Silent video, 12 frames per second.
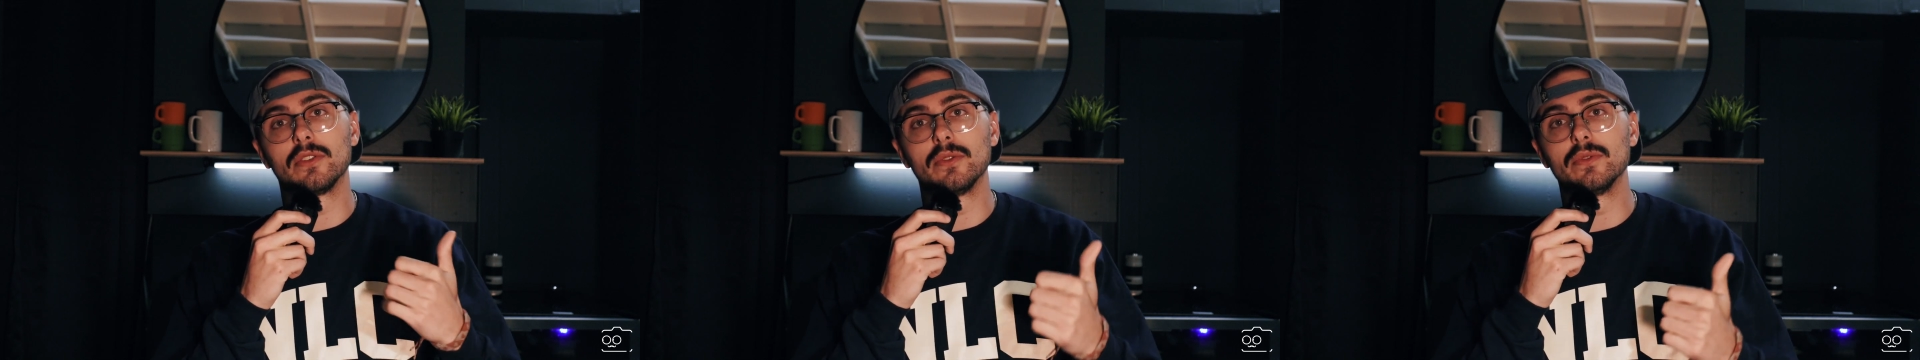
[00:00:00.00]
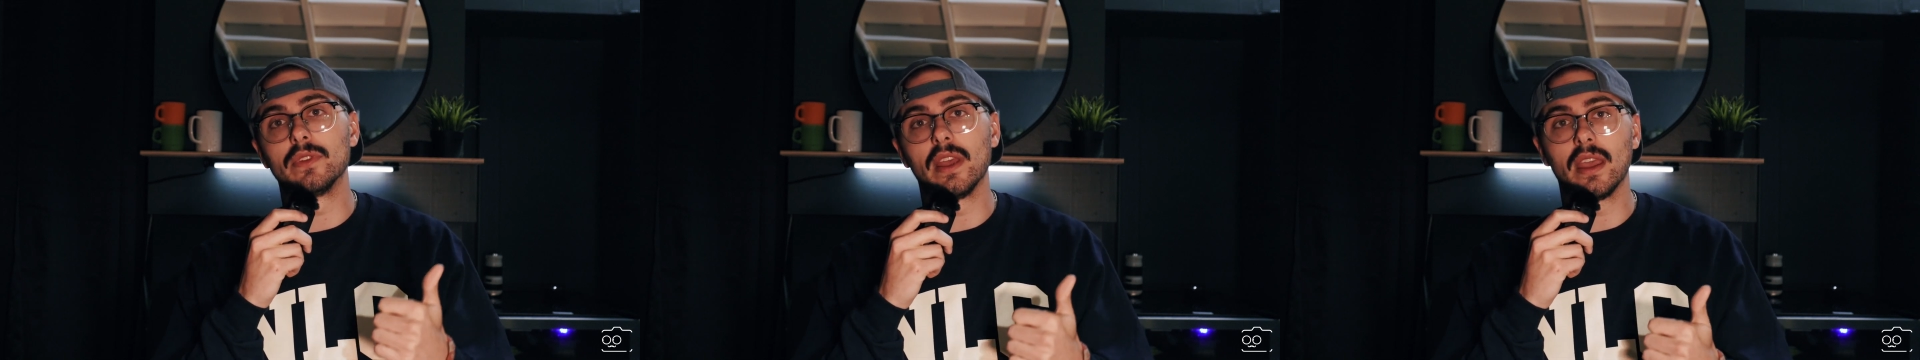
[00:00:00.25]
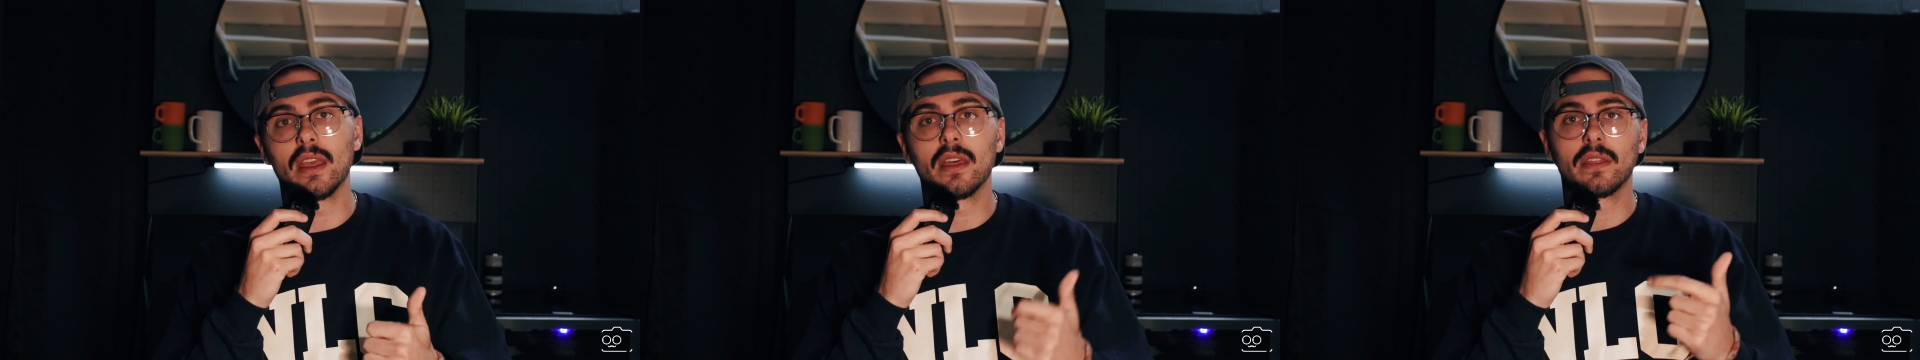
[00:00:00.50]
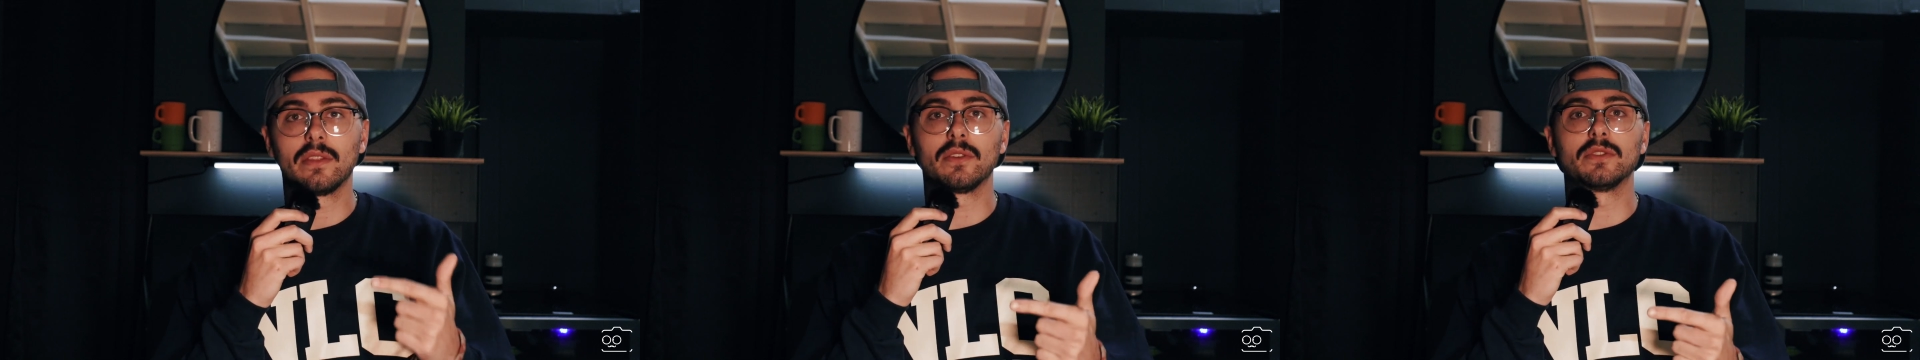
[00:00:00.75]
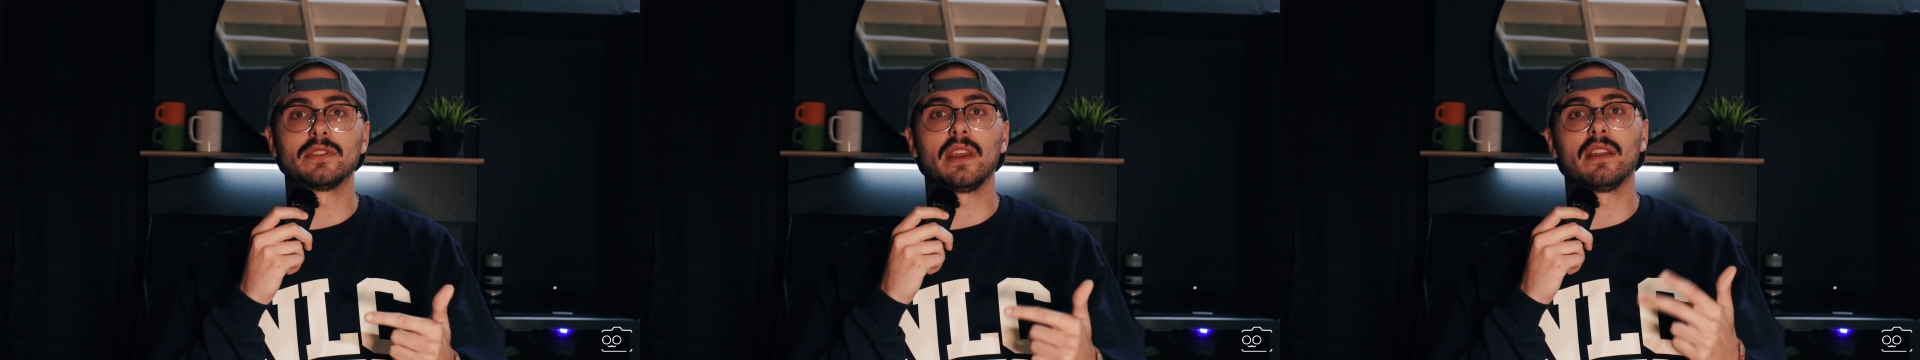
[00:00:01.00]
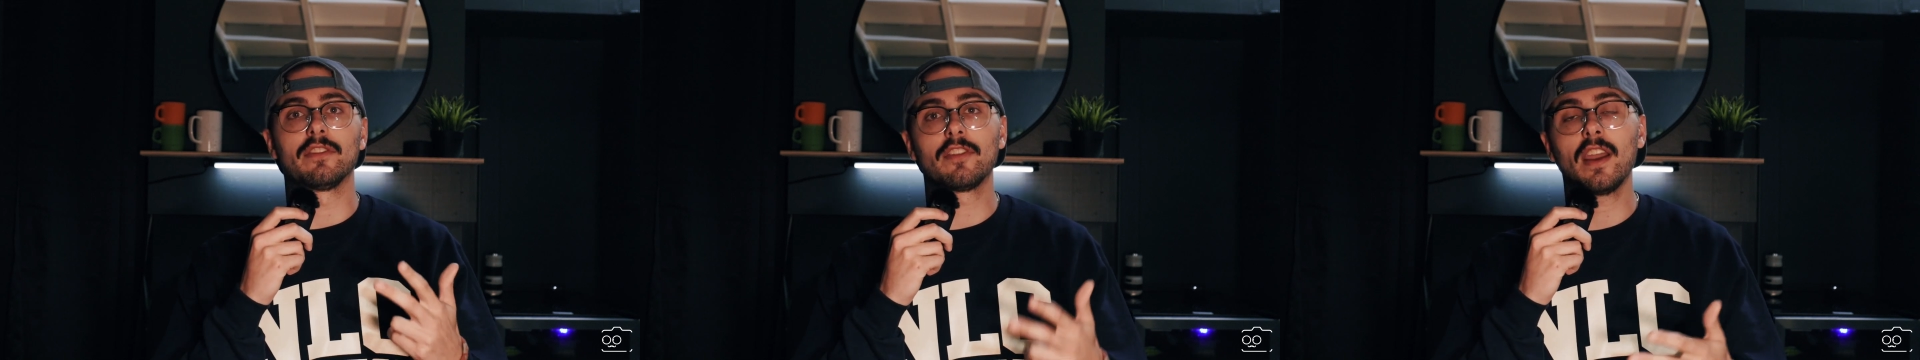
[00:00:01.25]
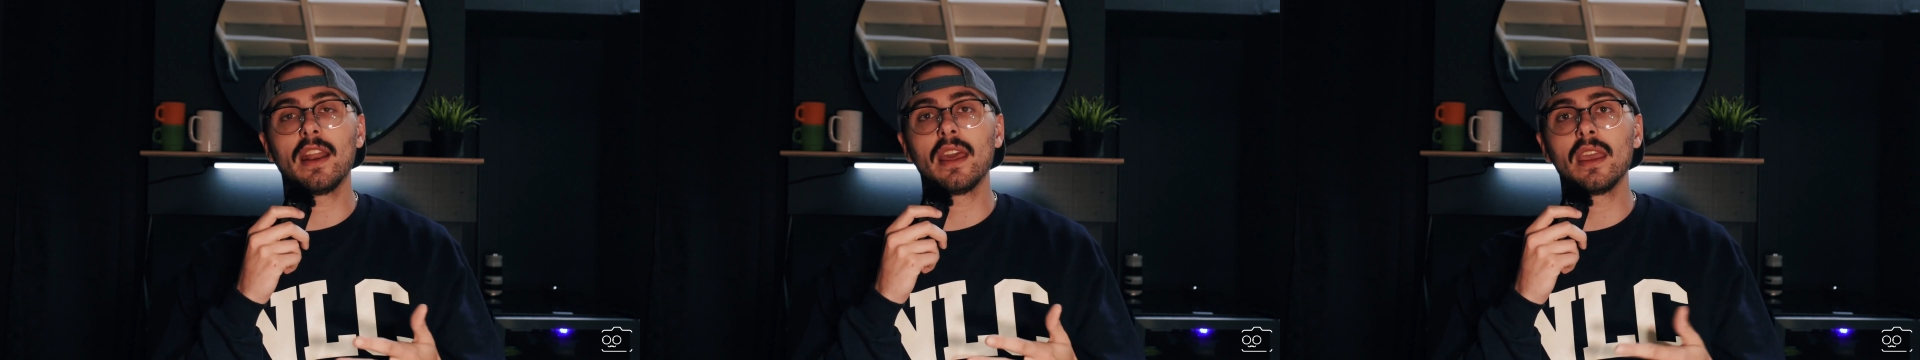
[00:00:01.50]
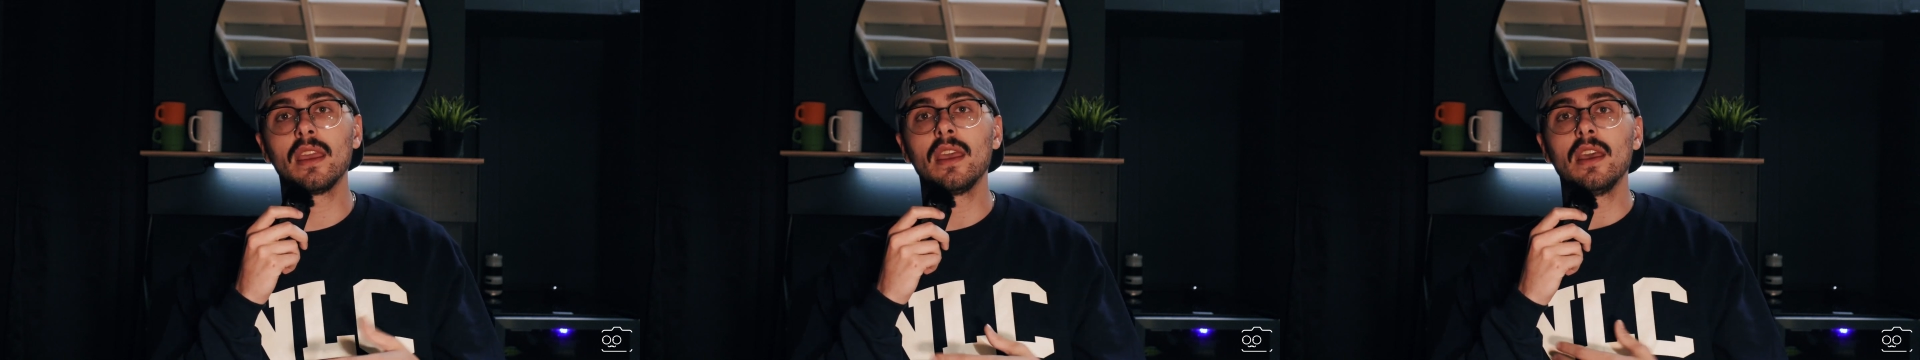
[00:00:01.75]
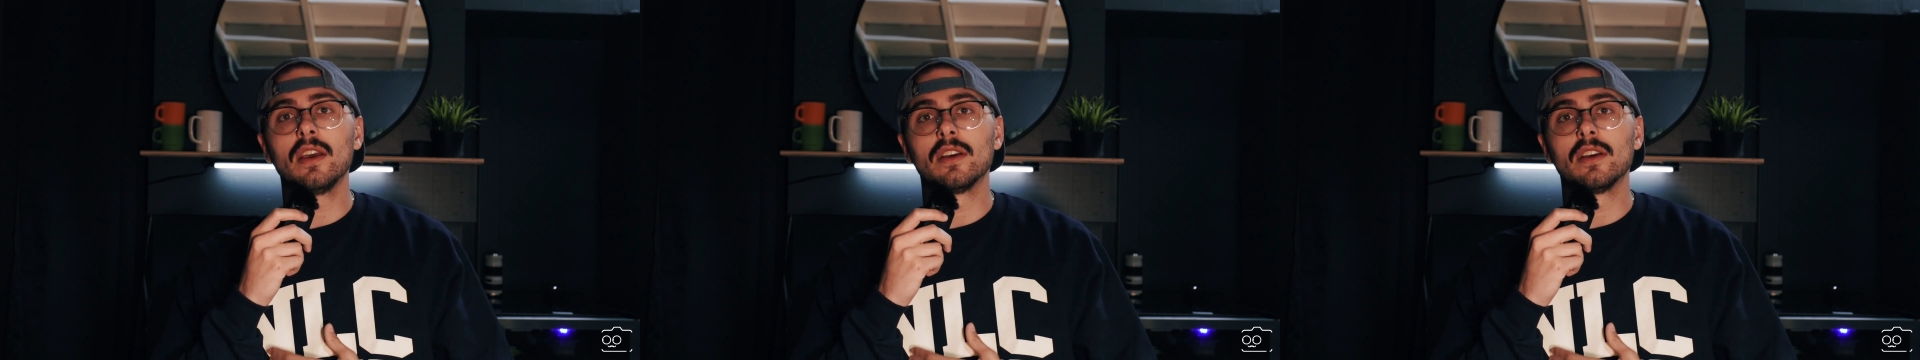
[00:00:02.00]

Tuesday, Thursday, and Friday,